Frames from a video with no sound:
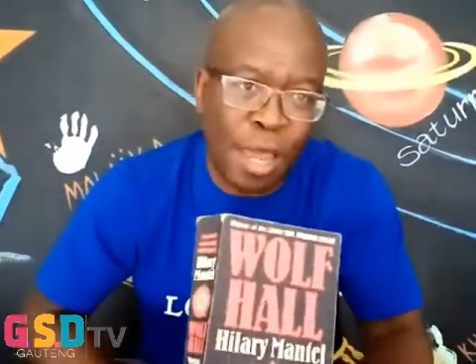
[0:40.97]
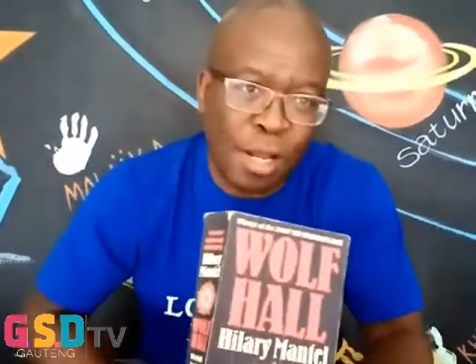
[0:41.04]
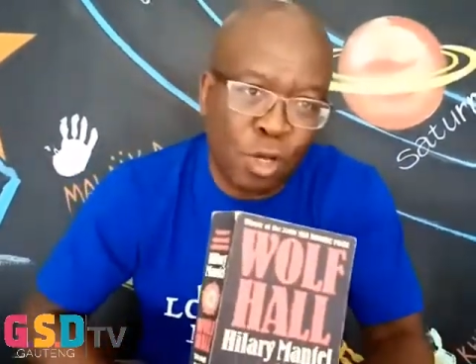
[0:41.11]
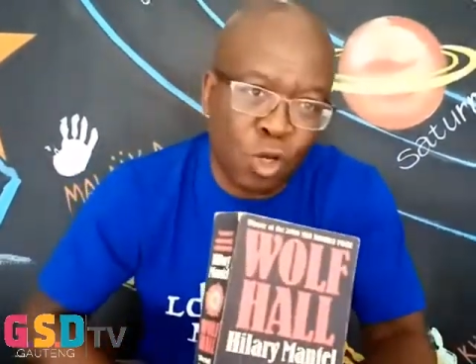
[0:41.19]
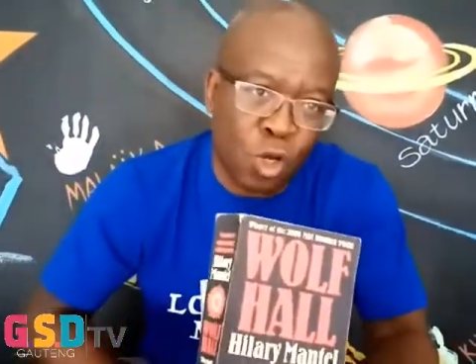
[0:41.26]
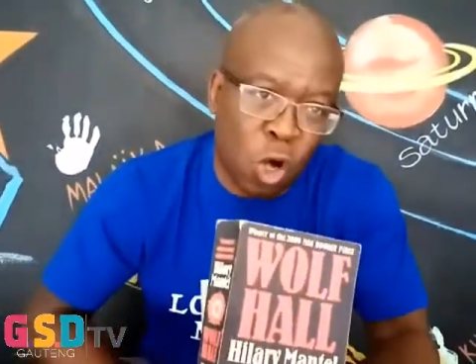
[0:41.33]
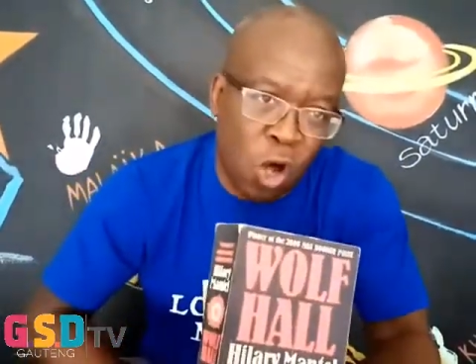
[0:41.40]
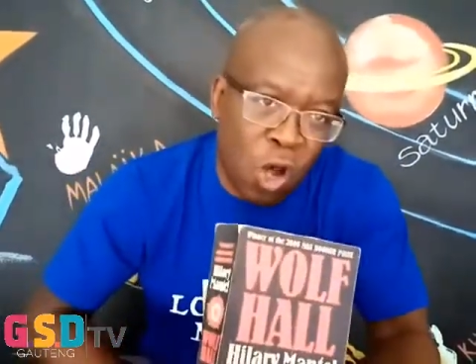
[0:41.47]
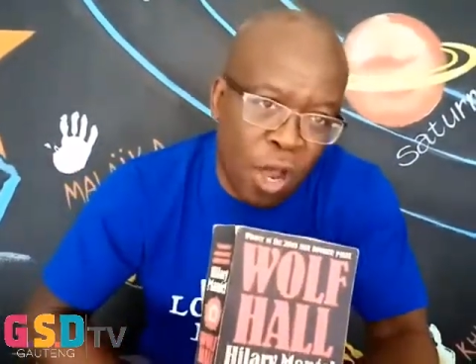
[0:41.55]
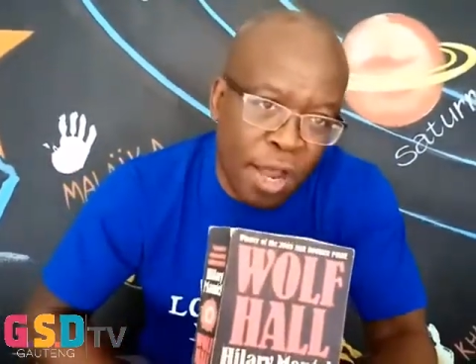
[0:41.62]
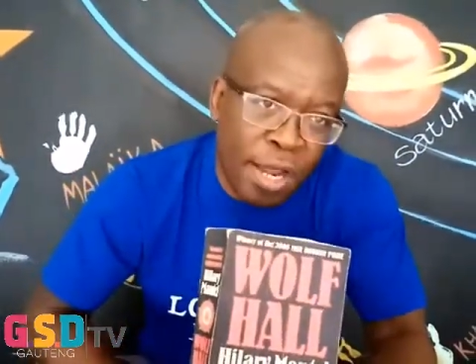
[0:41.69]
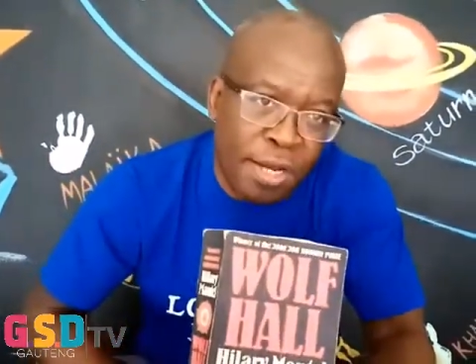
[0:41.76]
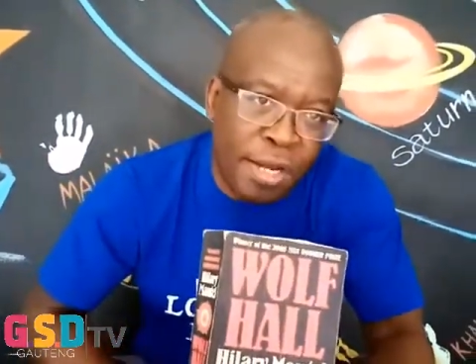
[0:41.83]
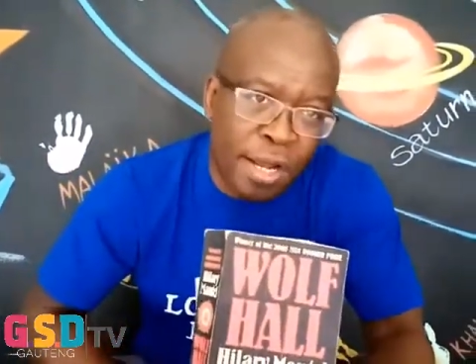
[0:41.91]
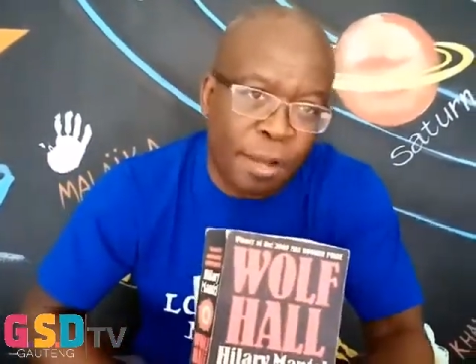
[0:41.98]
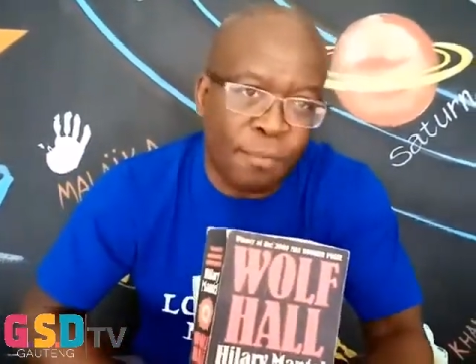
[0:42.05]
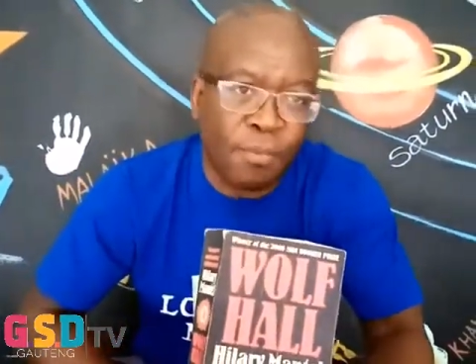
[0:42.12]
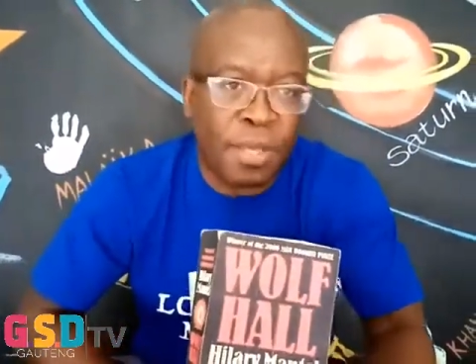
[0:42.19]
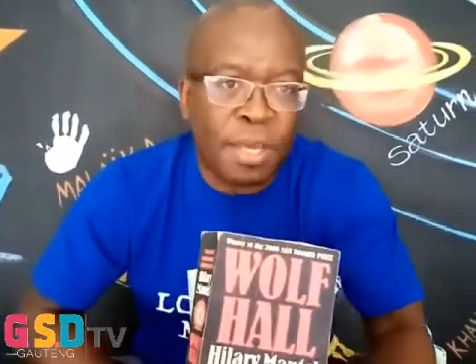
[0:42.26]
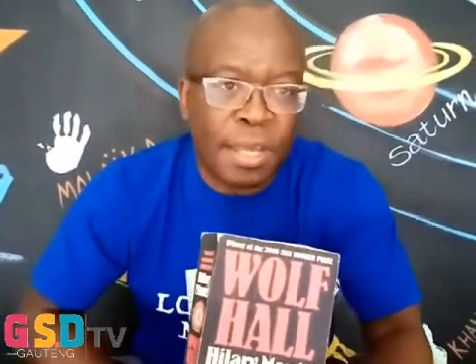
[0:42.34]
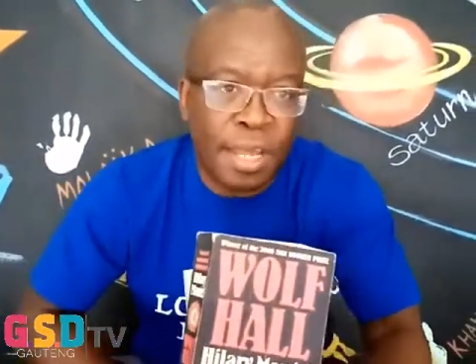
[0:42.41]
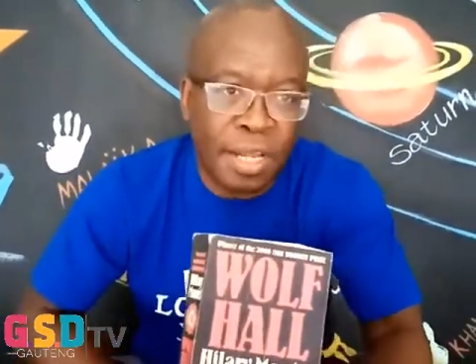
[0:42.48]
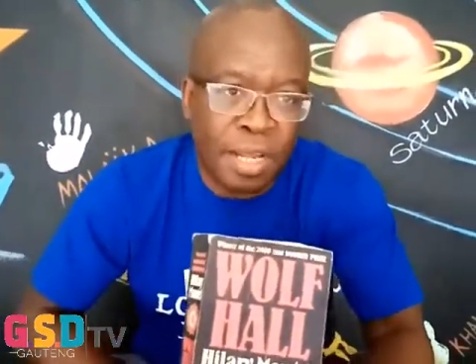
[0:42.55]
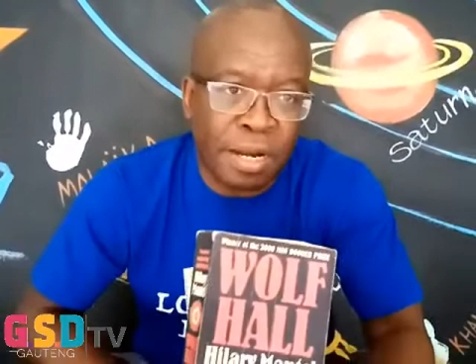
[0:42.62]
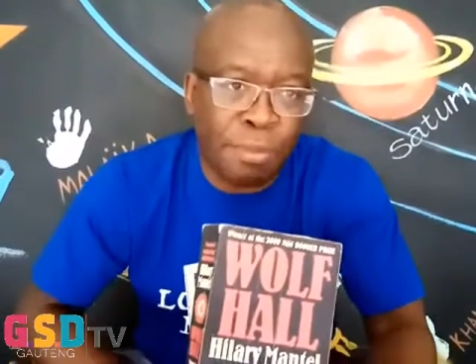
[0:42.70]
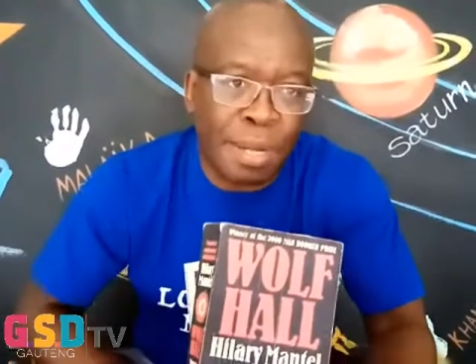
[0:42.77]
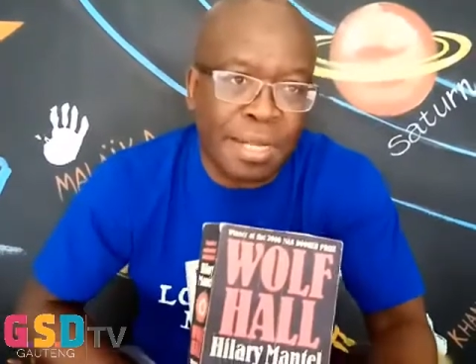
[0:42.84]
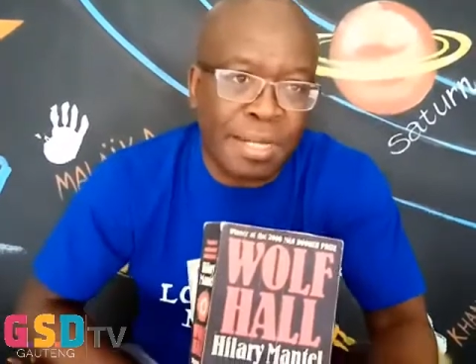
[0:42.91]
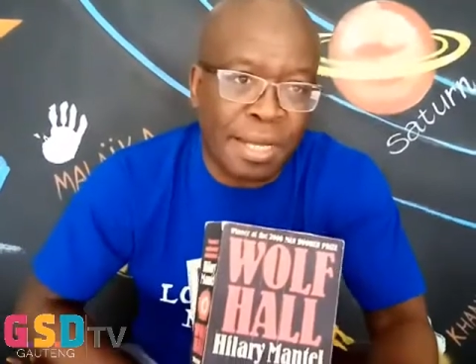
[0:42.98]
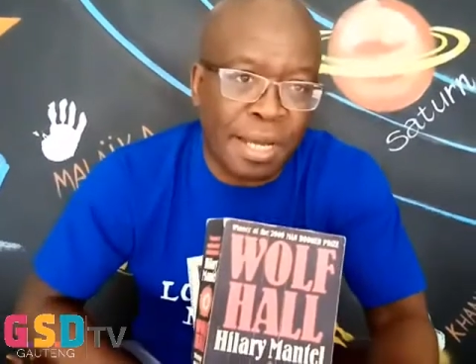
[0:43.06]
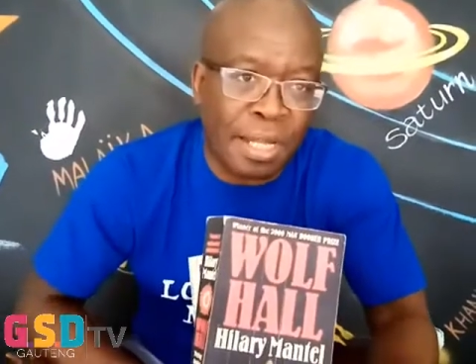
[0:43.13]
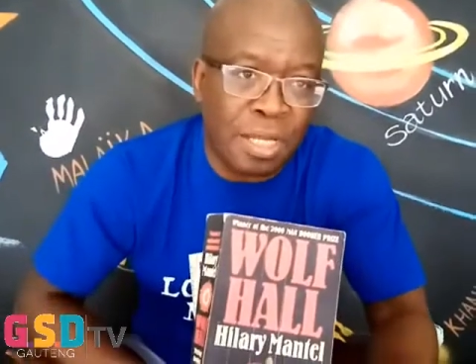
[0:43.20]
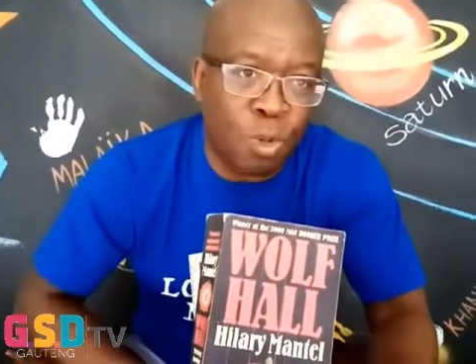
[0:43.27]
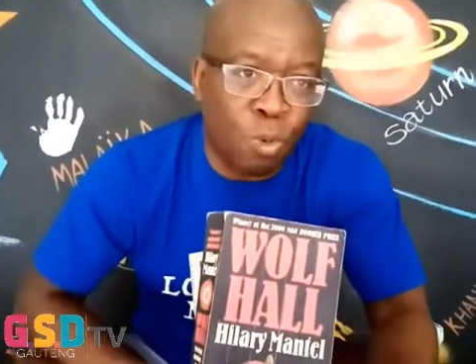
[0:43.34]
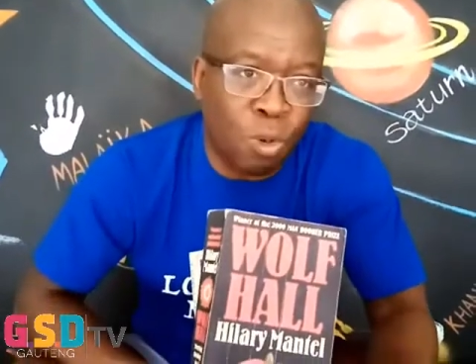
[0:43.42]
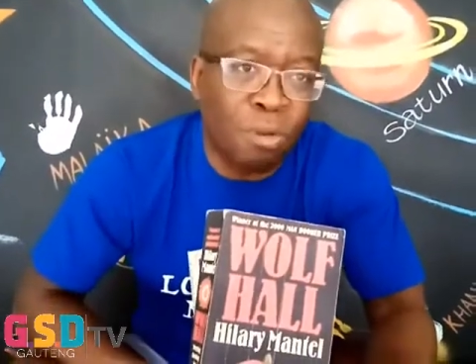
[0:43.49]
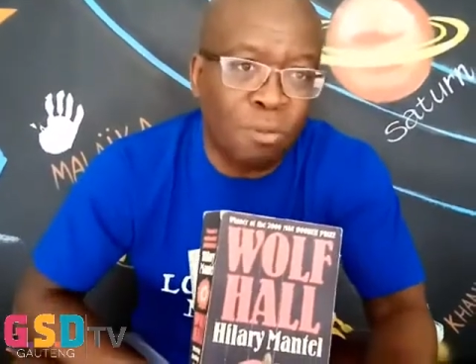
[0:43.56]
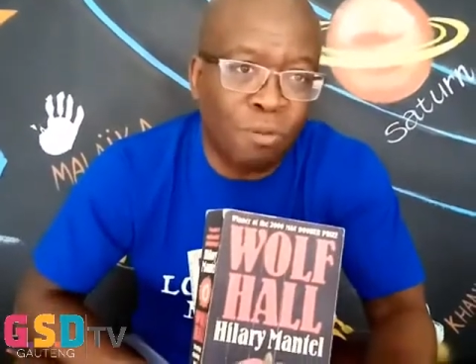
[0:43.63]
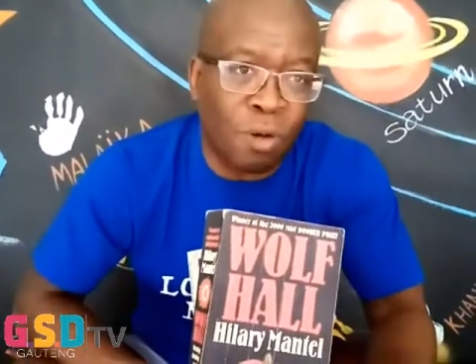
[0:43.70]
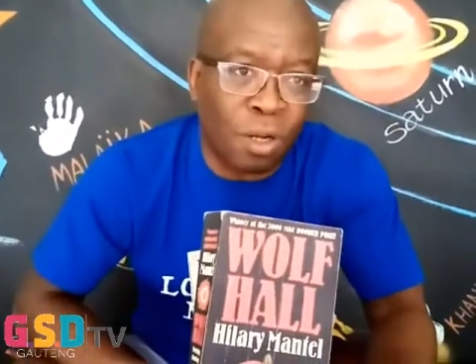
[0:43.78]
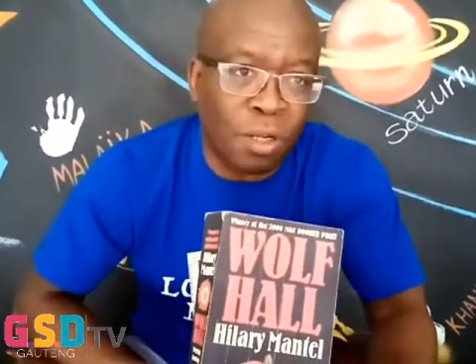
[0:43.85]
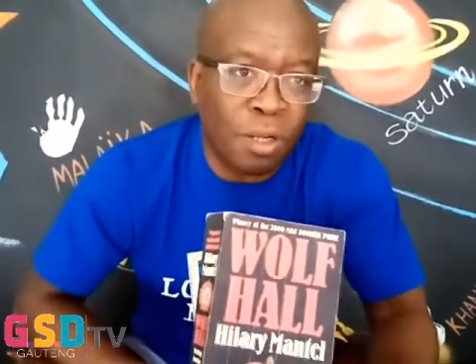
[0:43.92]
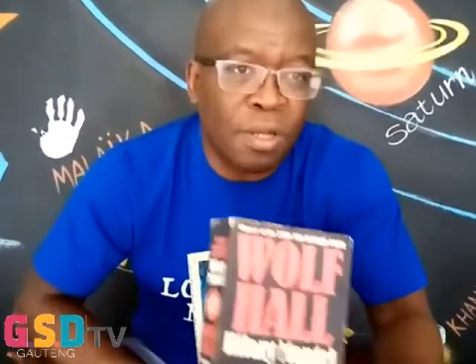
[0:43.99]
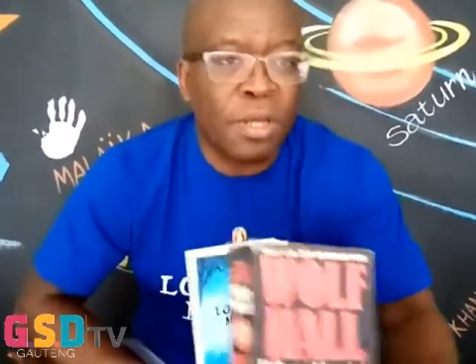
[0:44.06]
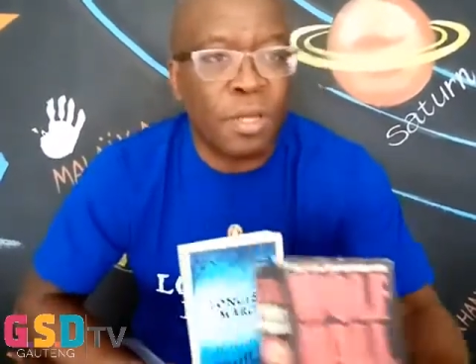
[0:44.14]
enjoyed Hilary Mantel's Wilfo,